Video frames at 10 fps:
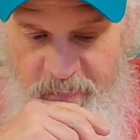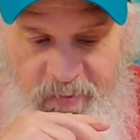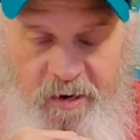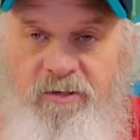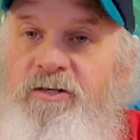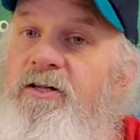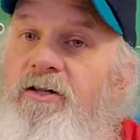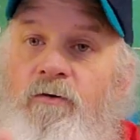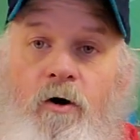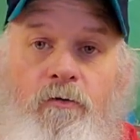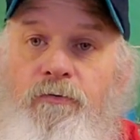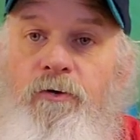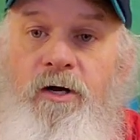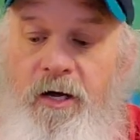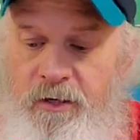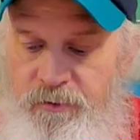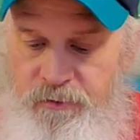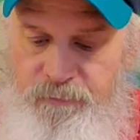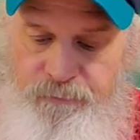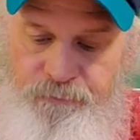Like I said, they're all 3/8.